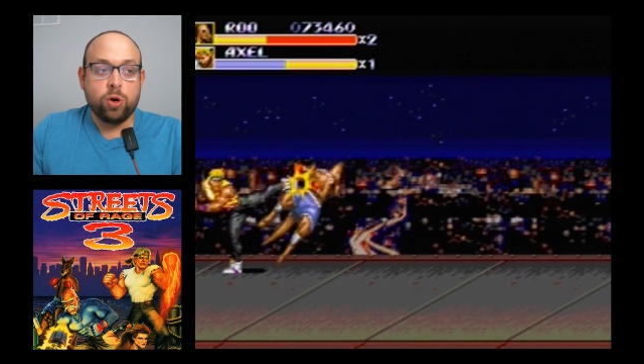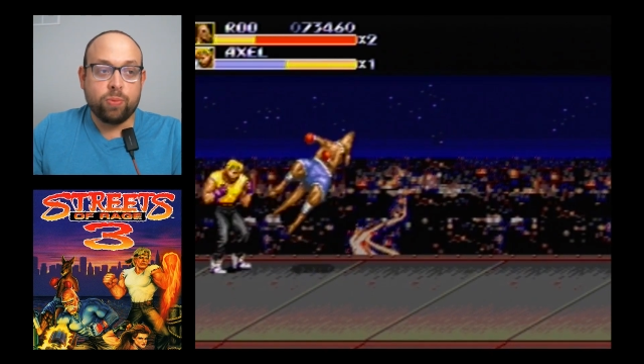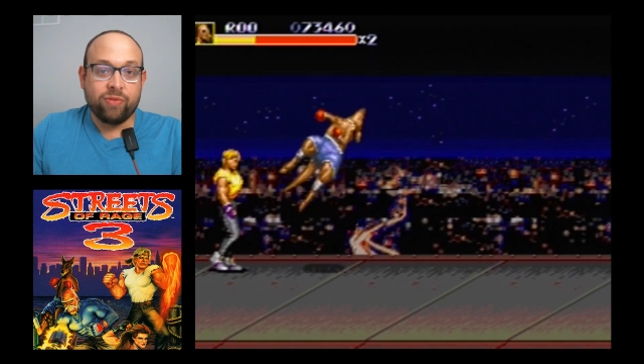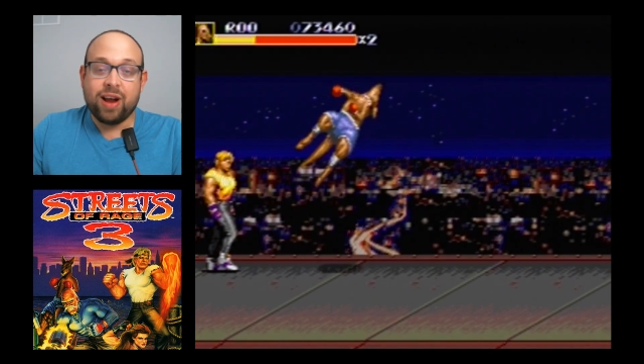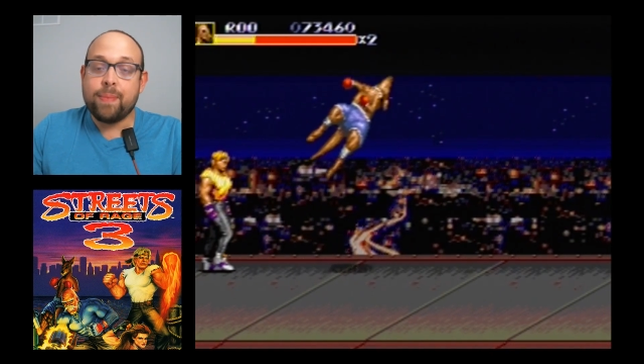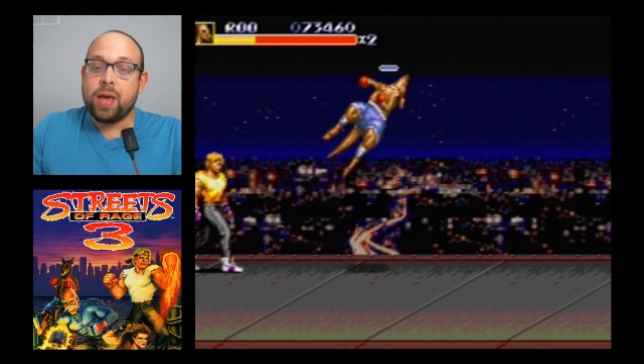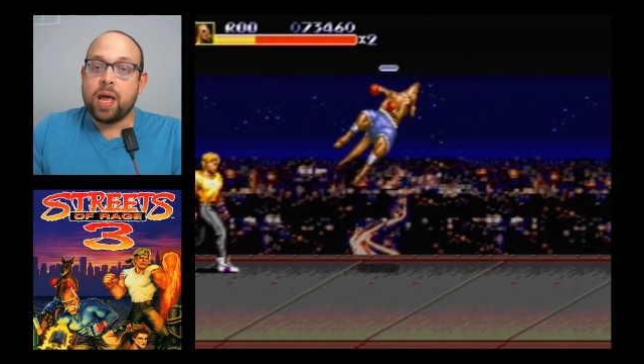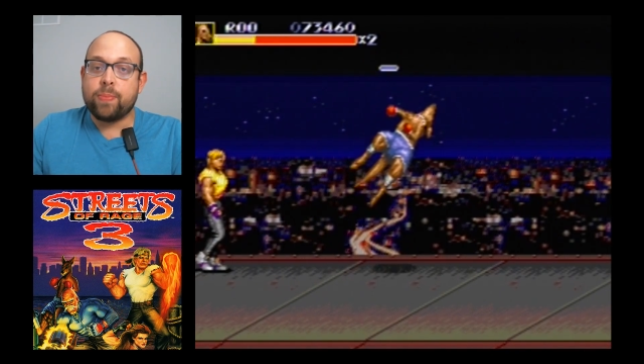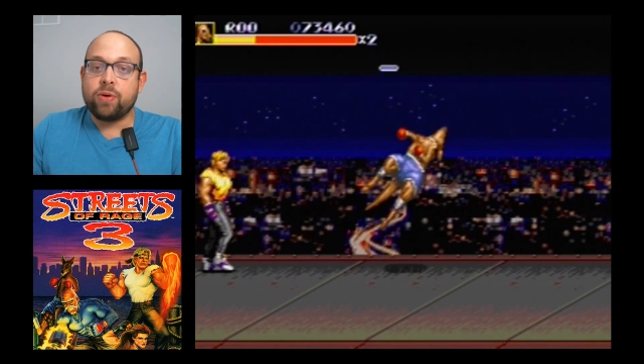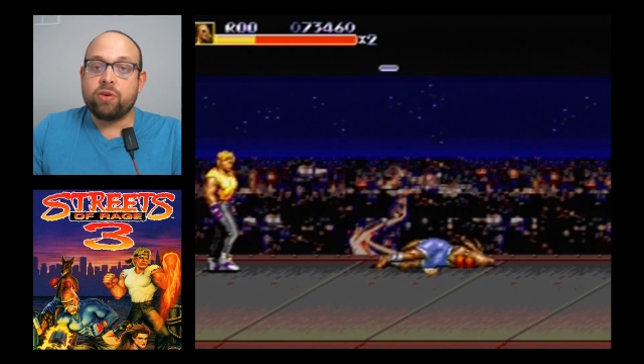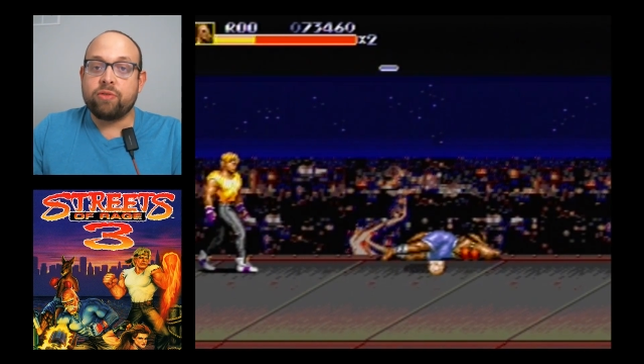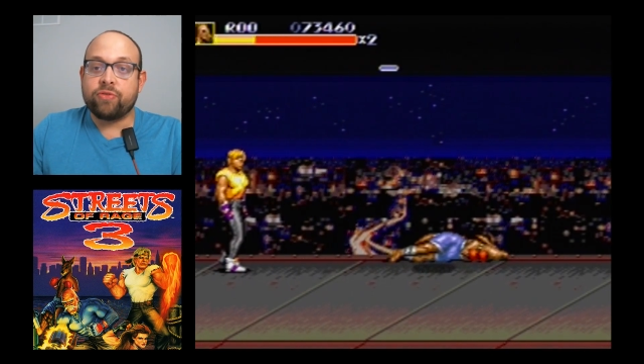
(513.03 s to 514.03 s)
prevent
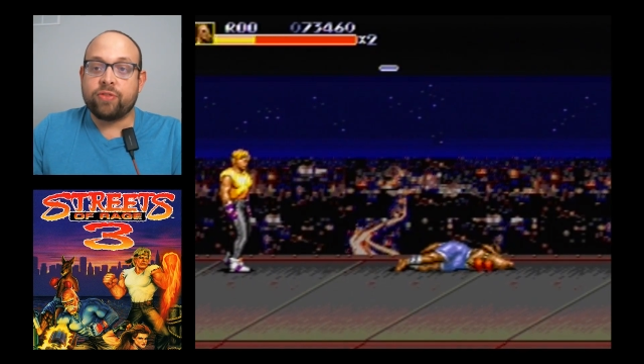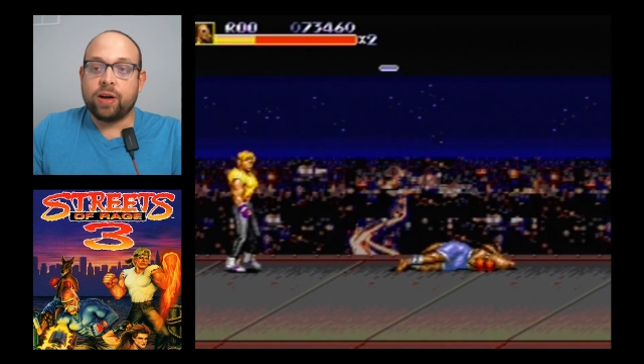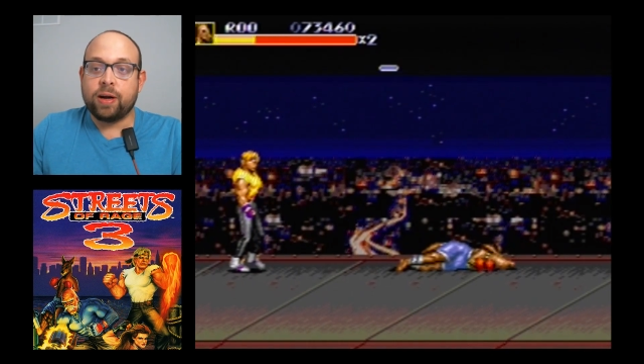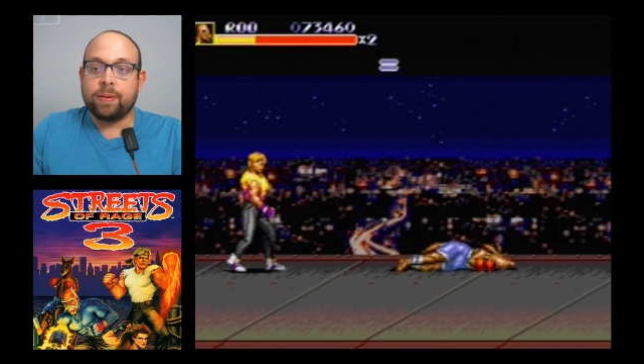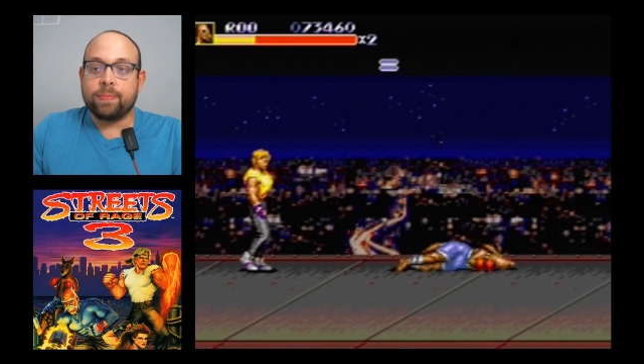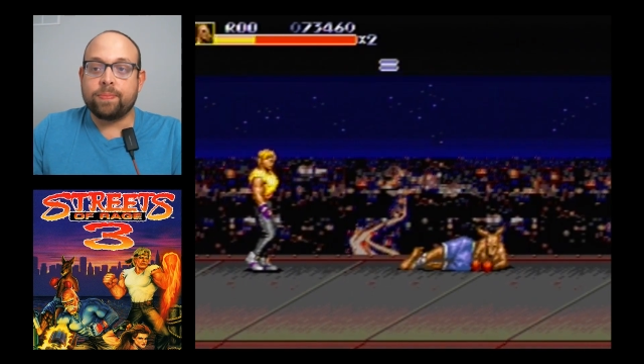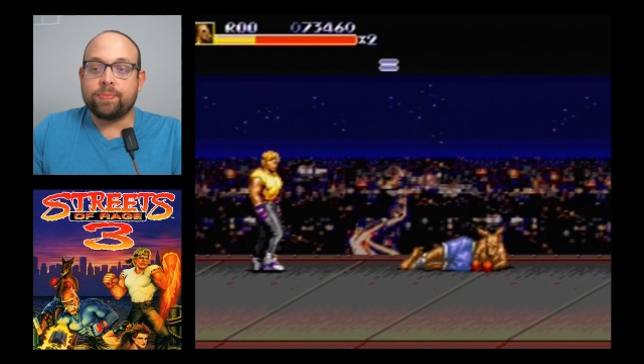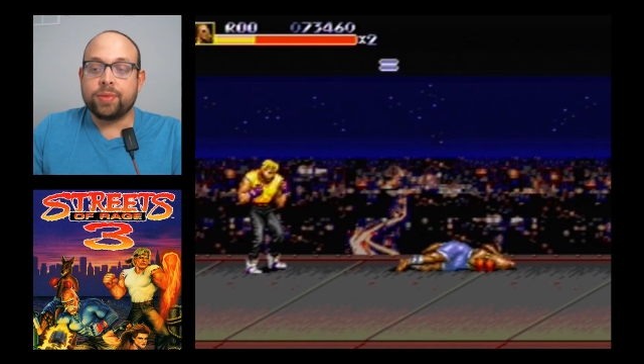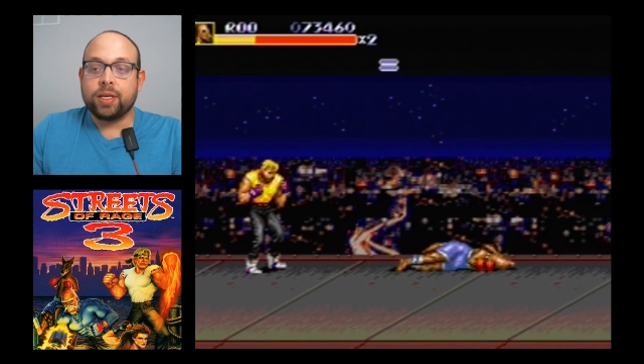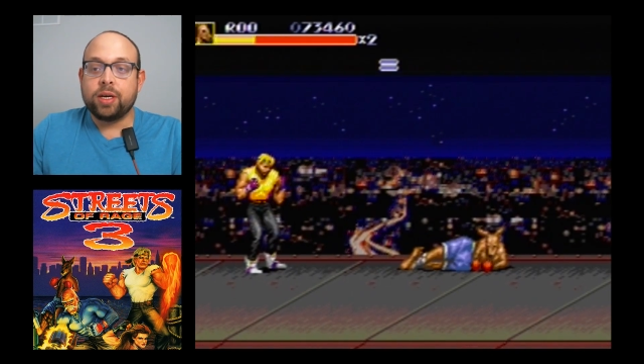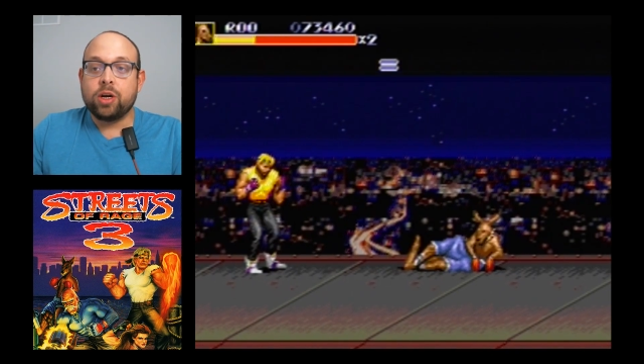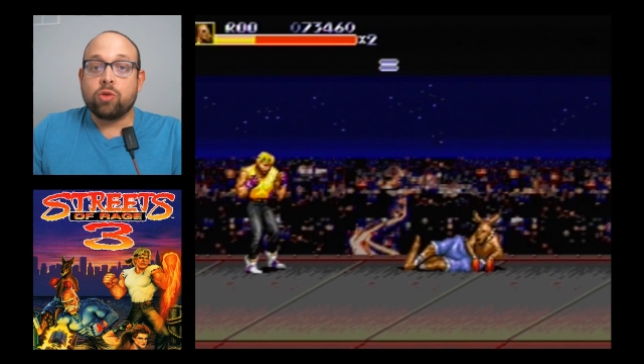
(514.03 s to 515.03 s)
people from
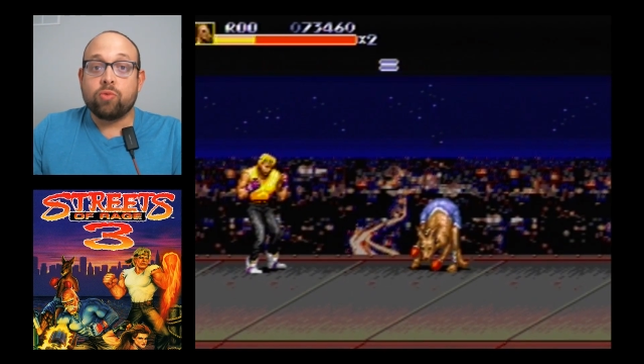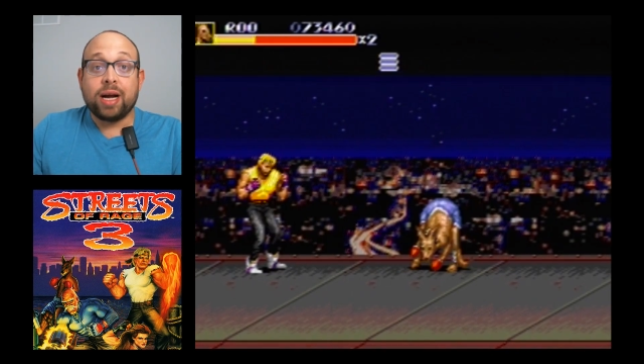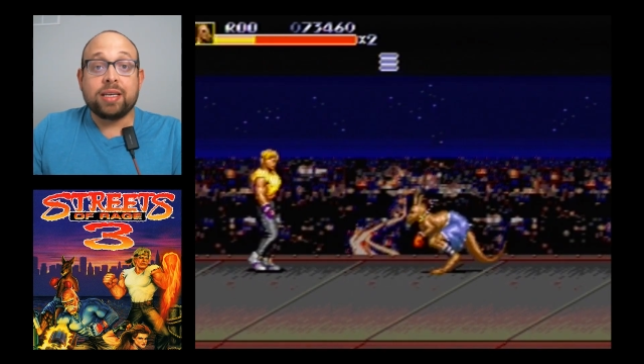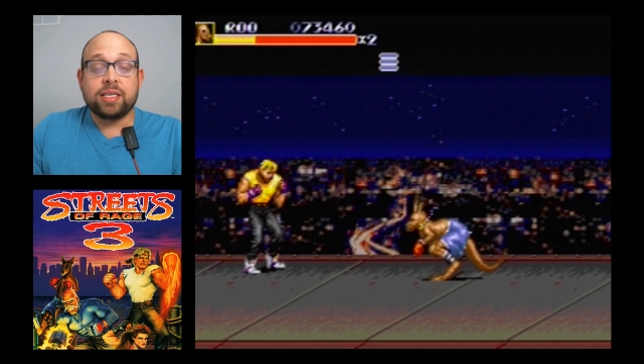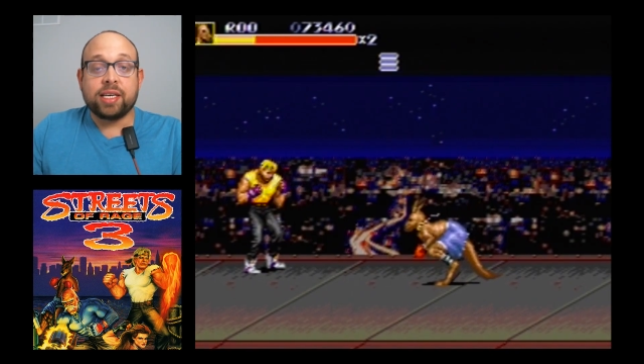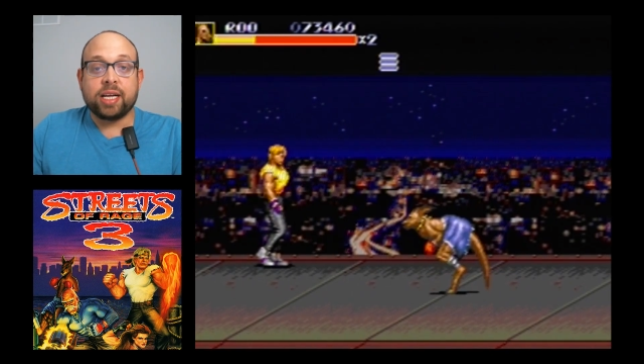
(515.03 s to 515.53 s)
renting